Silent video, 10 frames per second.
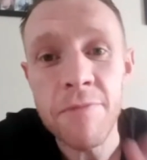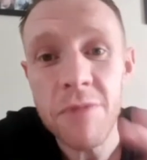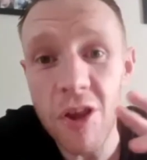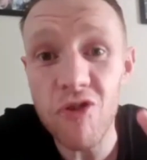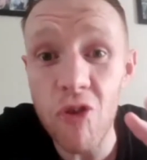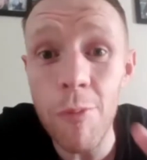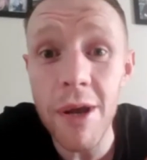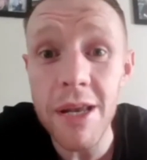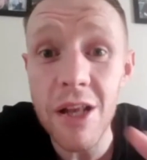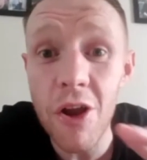there's
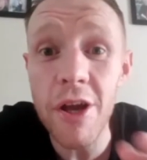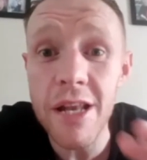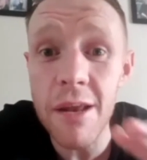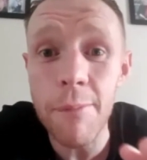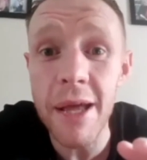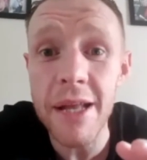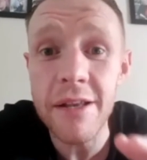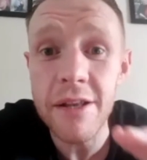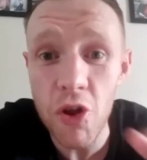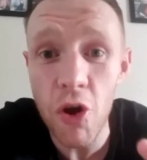somebody lying in a bed,
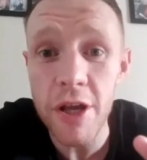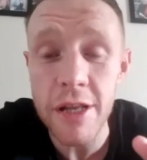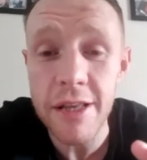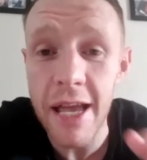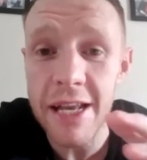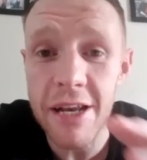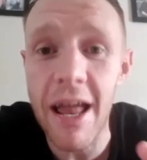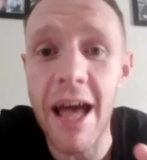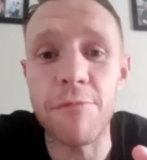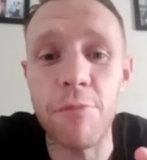dying, taking their
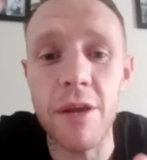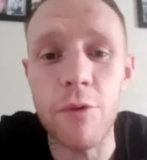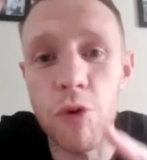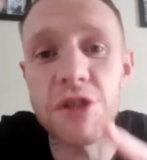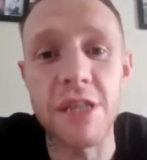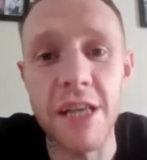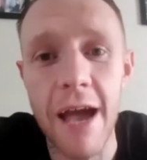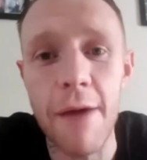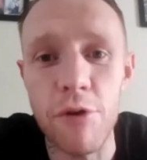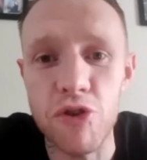last breath, wishing they
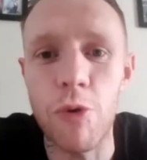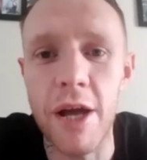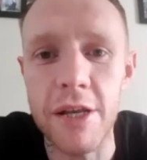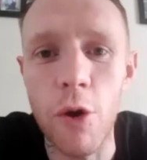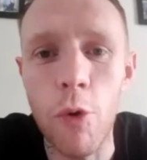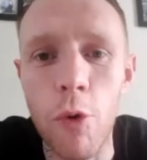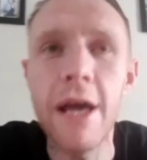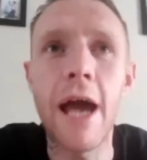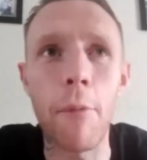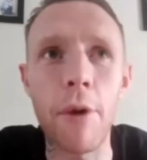had what you had now.
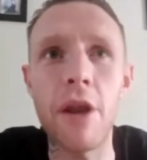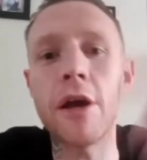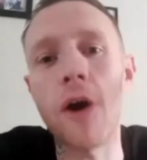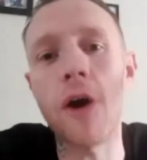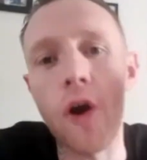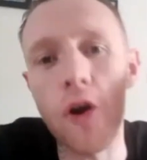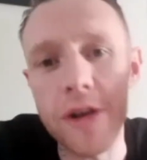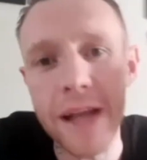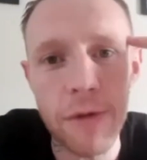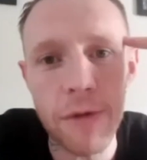And when I heard
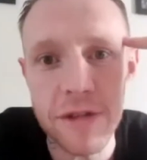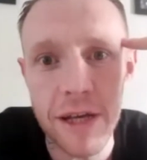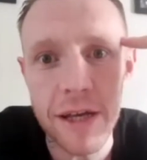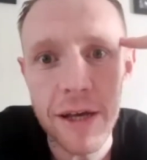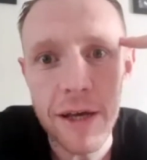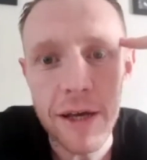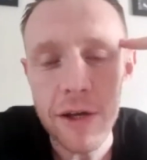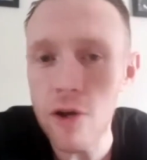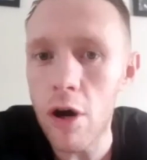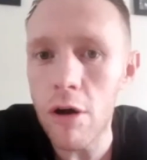that, I was like,
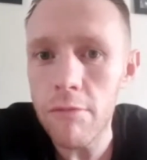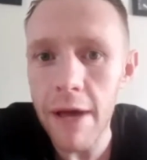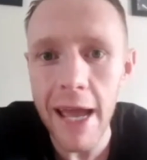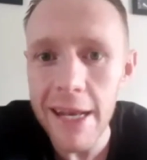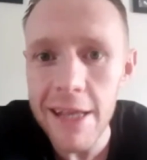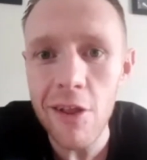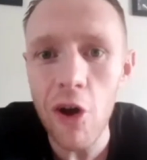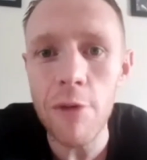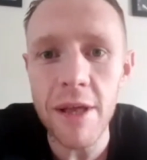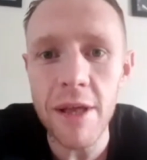
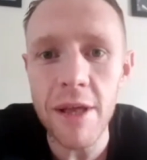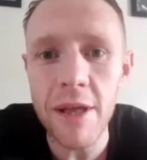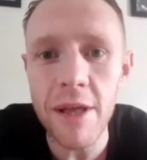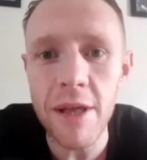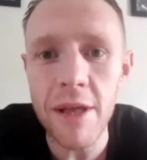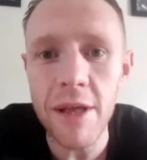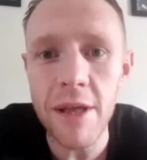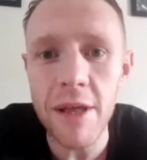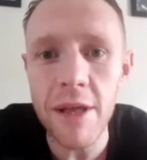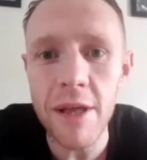anytime things going wrong,
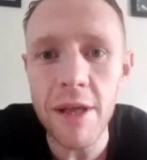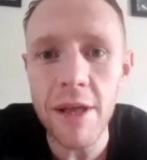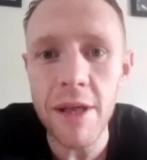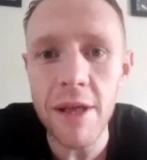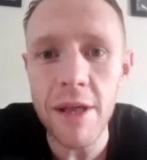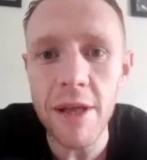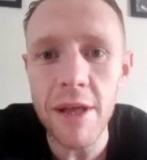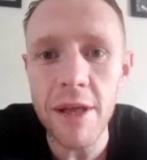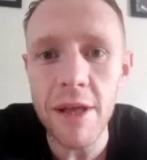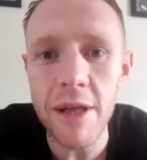like remember that,
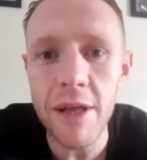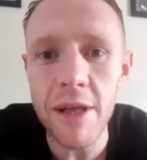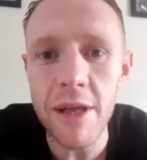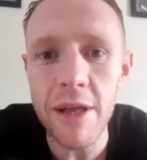like, you know what I mean?